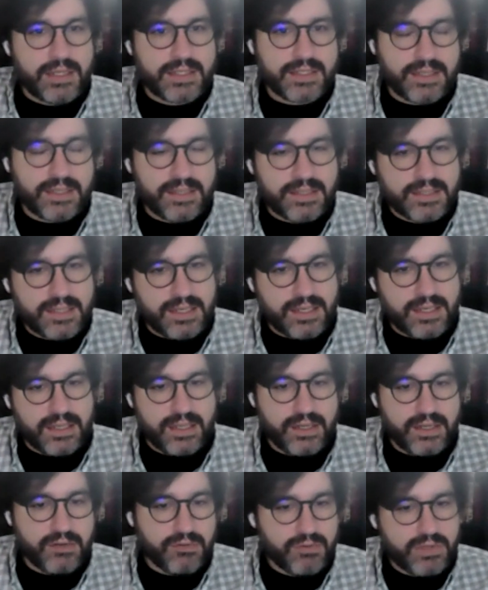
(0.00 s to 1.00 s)
It's like this kind
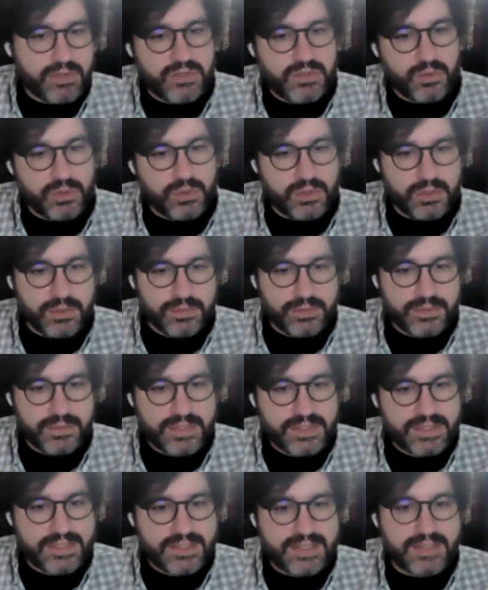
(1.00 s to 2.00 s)
of like ritual
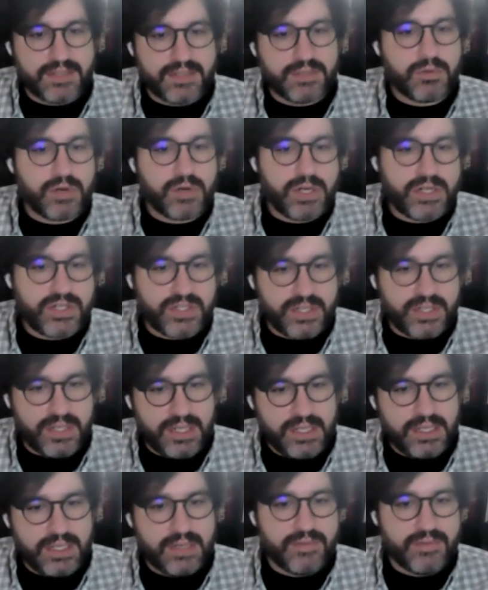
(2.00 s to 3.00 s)

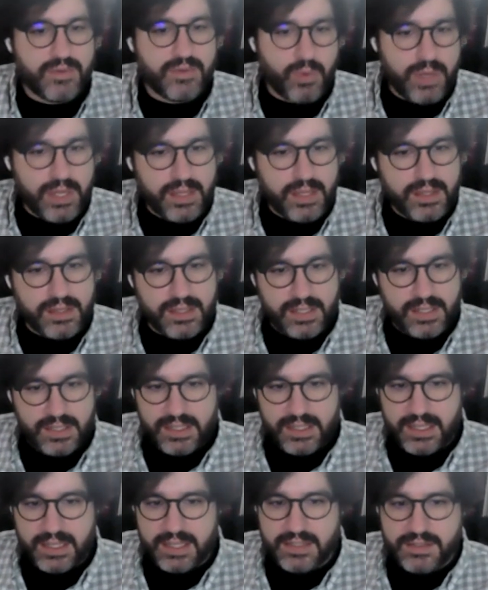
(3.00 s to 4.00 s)
celebration end of the week
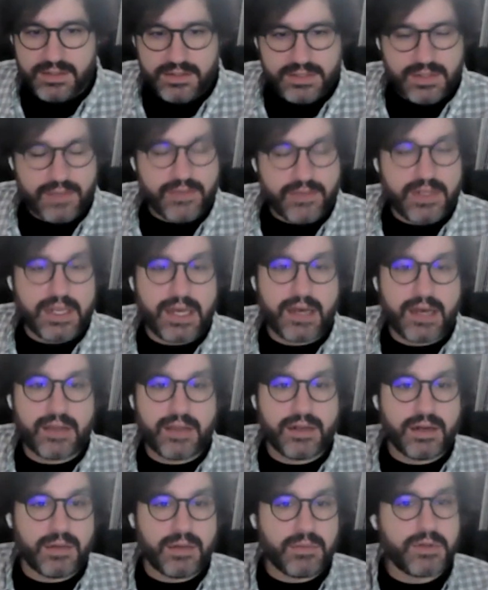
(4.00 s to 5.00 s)
thing that I do. So every
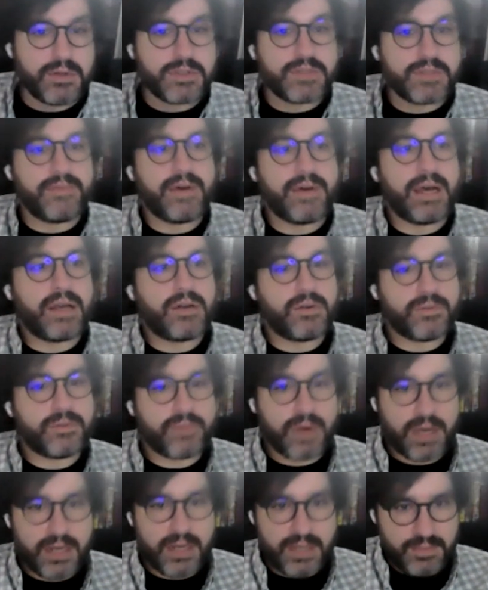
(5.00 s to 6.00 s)
now and then I'll post a vinyl
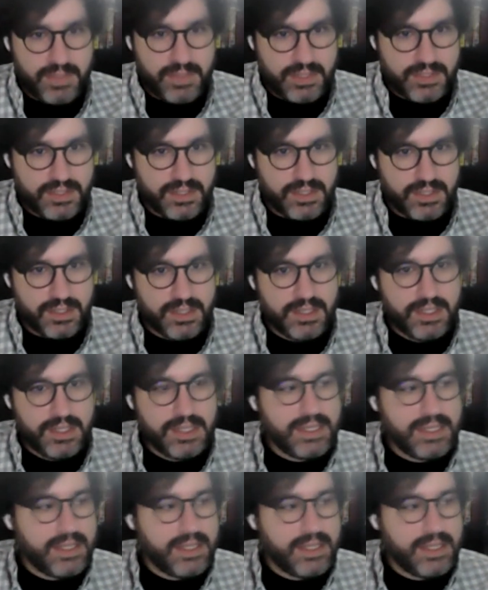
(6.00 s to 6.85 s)
Friday picture.